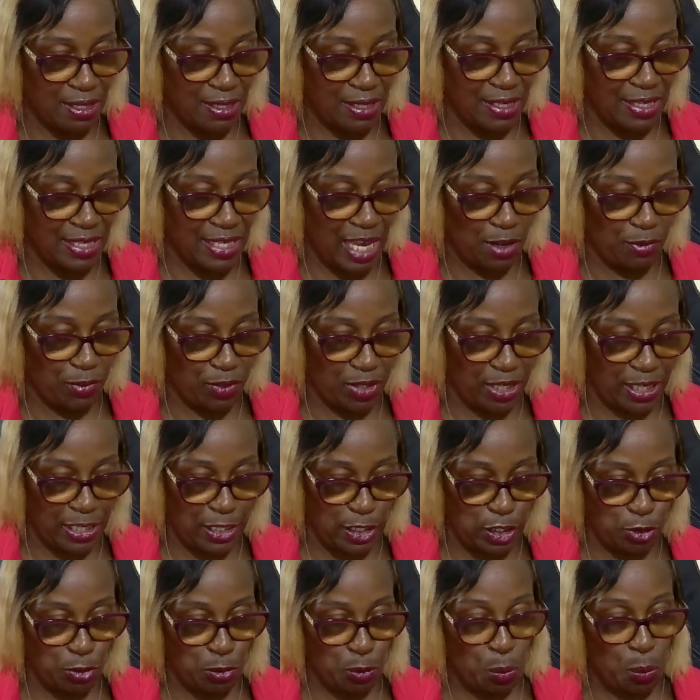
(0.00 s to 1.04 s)
seven,
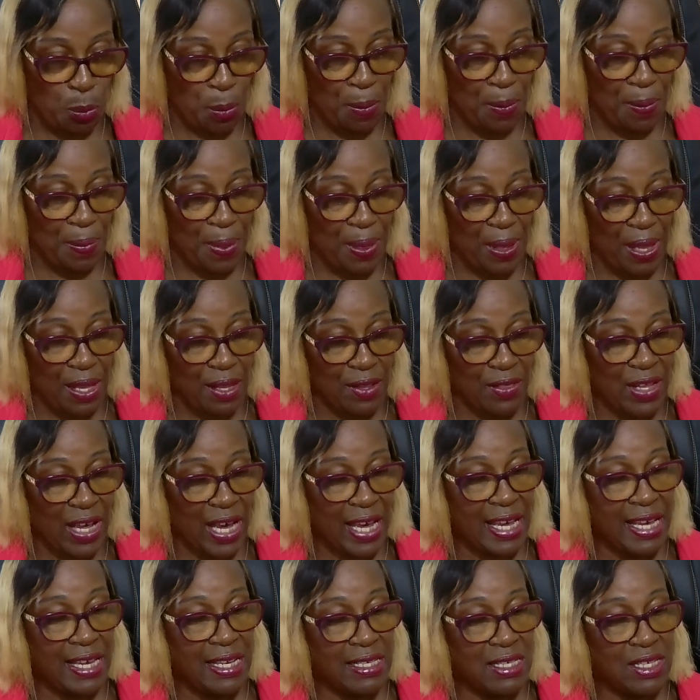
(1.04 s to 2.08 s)
that
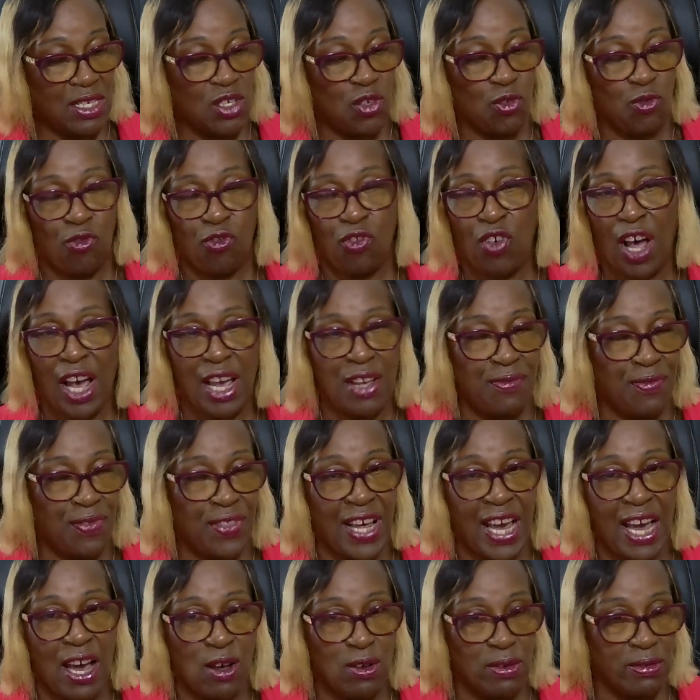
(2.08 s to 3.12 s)
is five
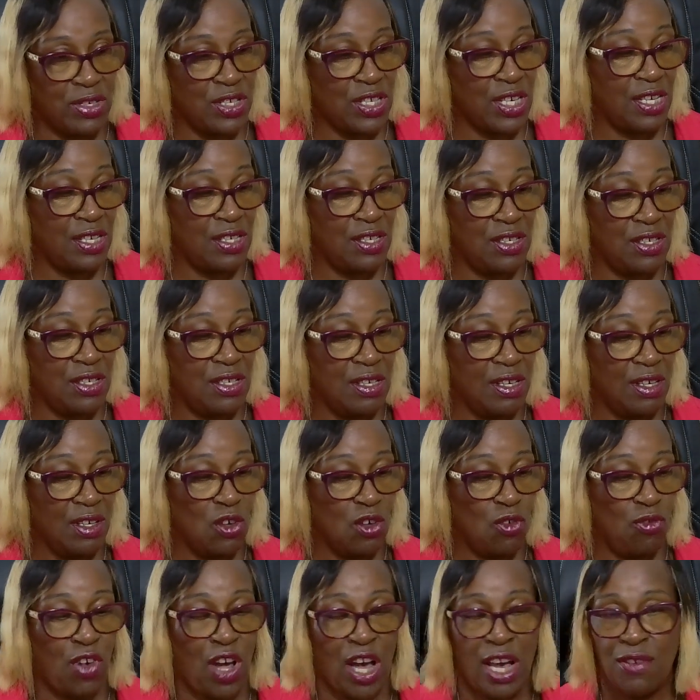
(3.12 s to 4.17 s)
thousand
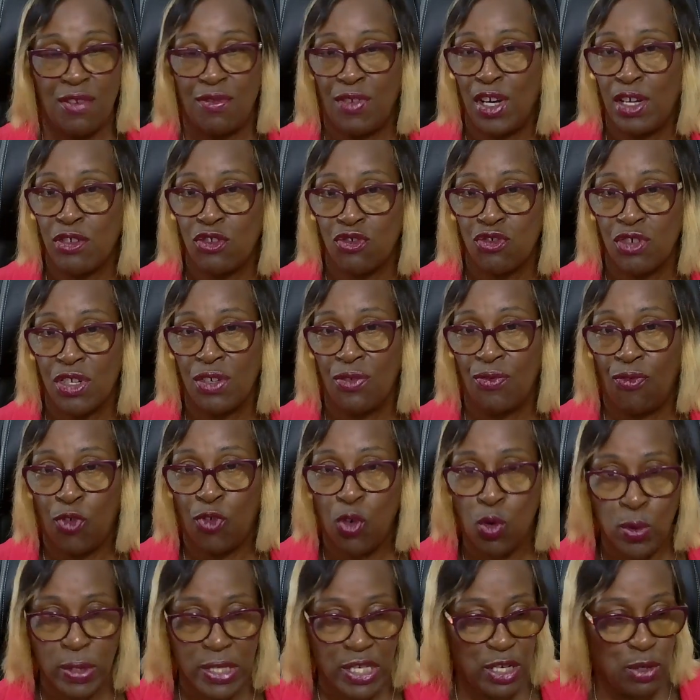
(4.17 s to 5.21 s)
five hundred
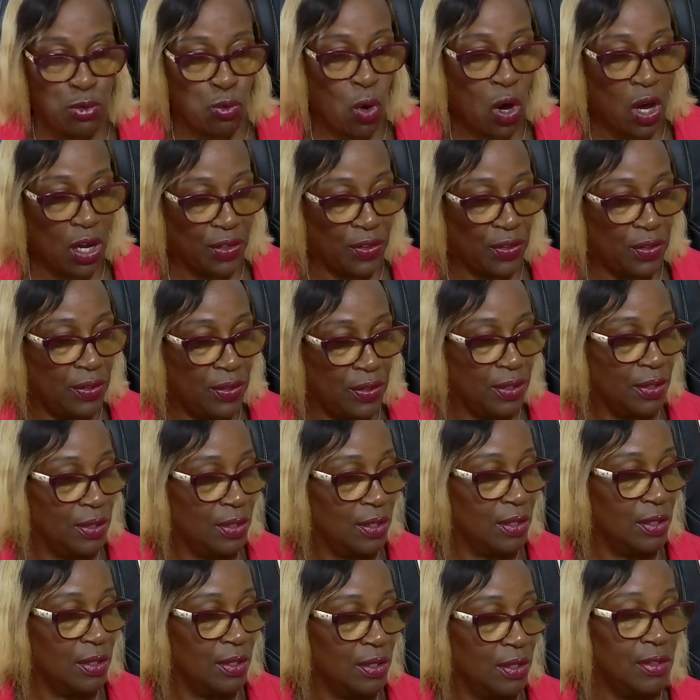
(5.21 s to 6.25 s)
forty-one
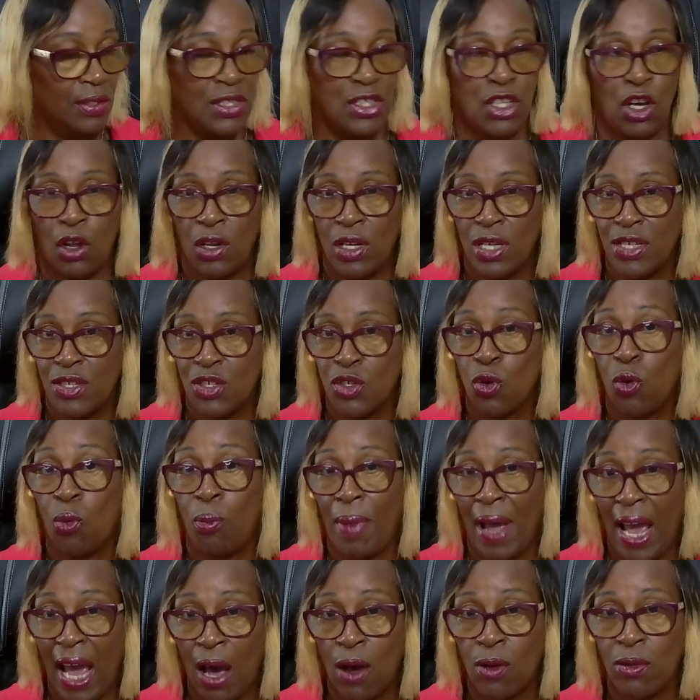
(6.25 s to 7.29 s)
dollars or
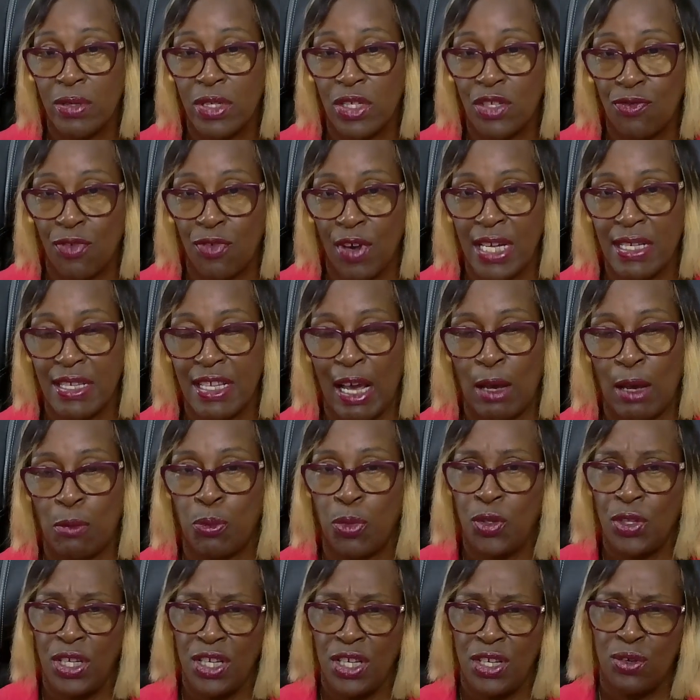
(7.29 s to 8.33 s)
pounds, for example,
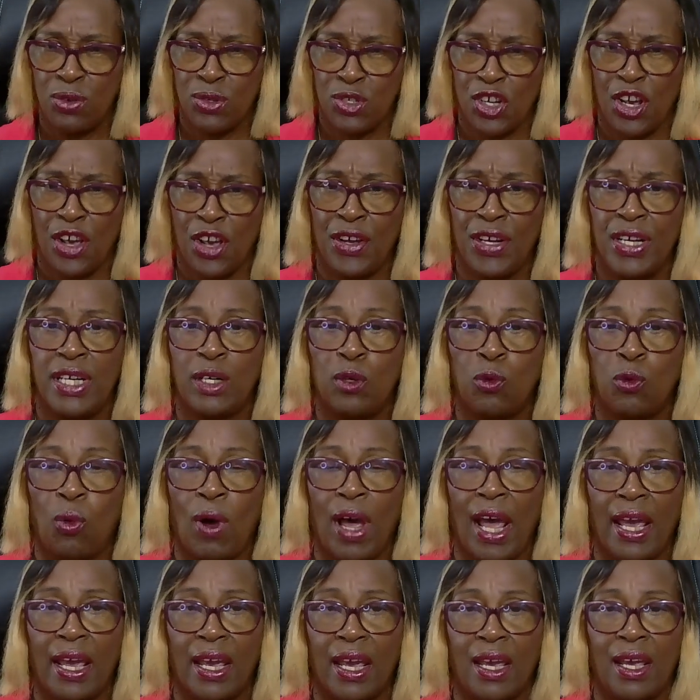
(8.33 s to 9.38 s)
that you're turning
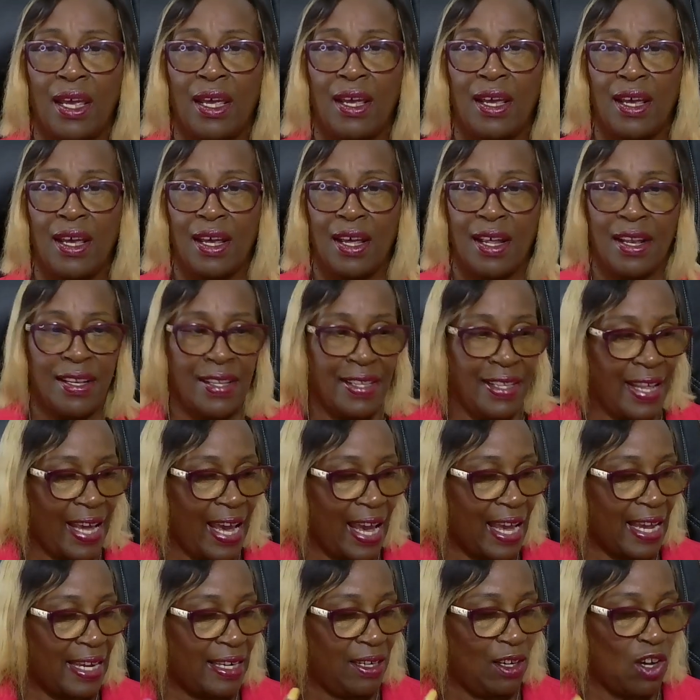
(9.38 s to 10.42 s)
away.
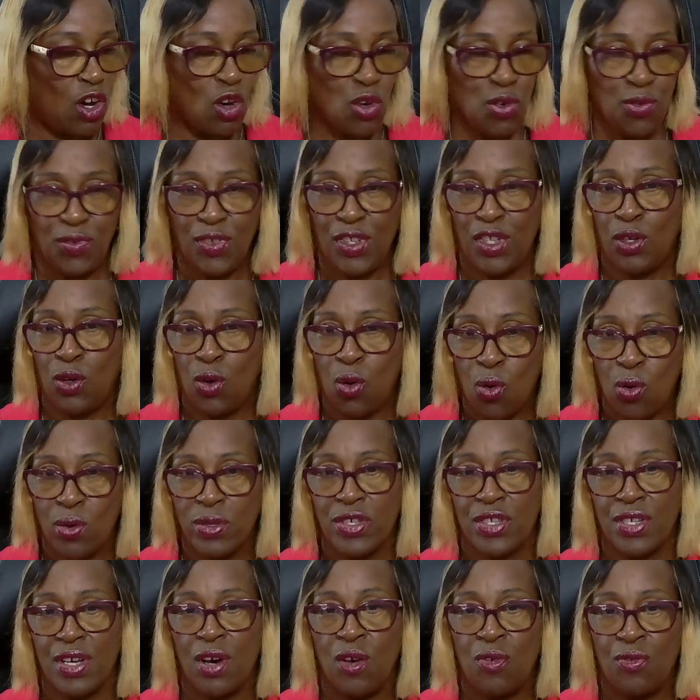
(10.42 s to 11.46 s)
That, over the
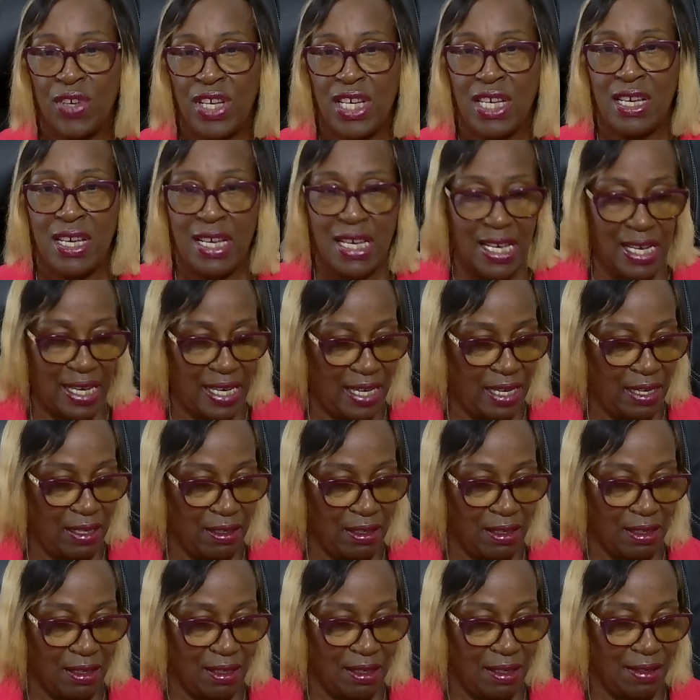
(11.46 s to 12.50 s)
course of a year,
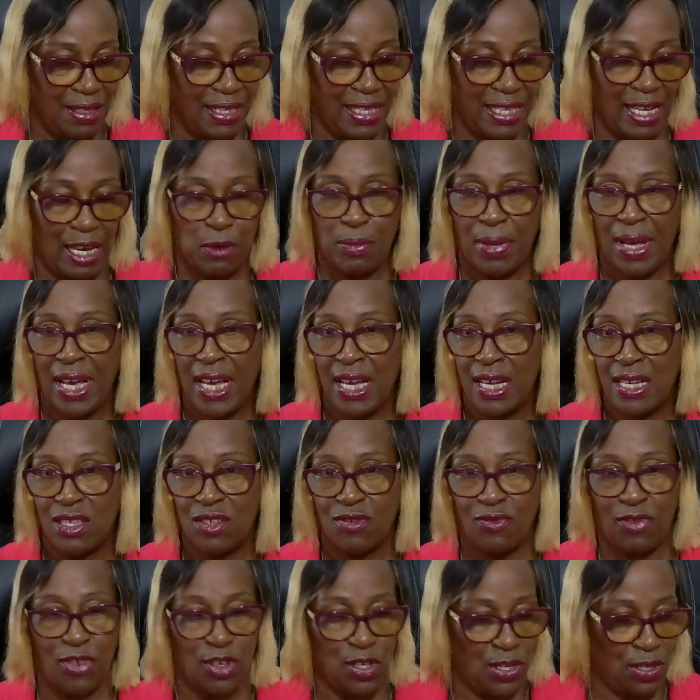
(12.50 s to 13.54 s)
I mean, that pays
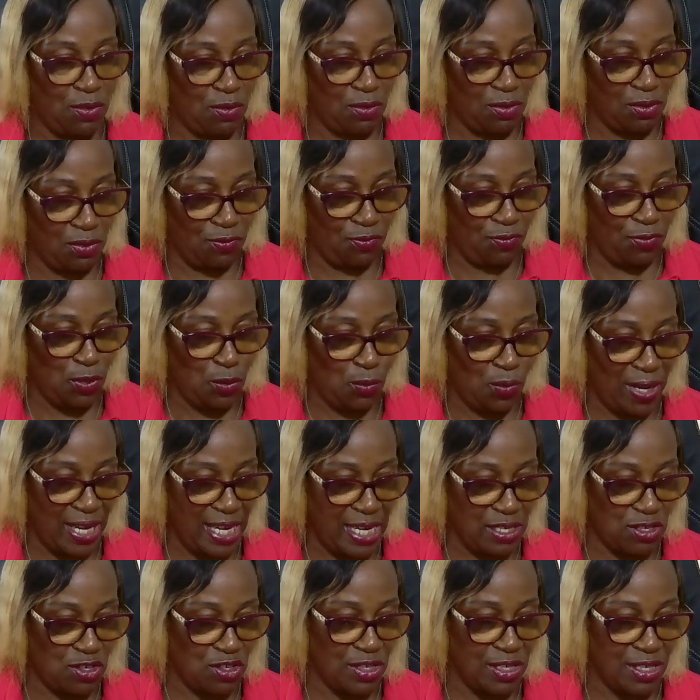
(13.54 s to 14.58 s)
for, for
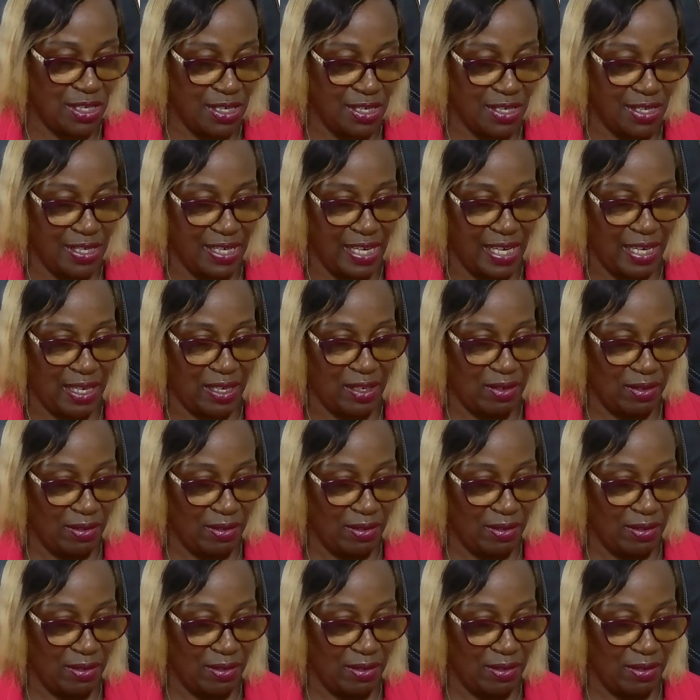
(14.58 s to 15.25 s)
wages, doesn't it?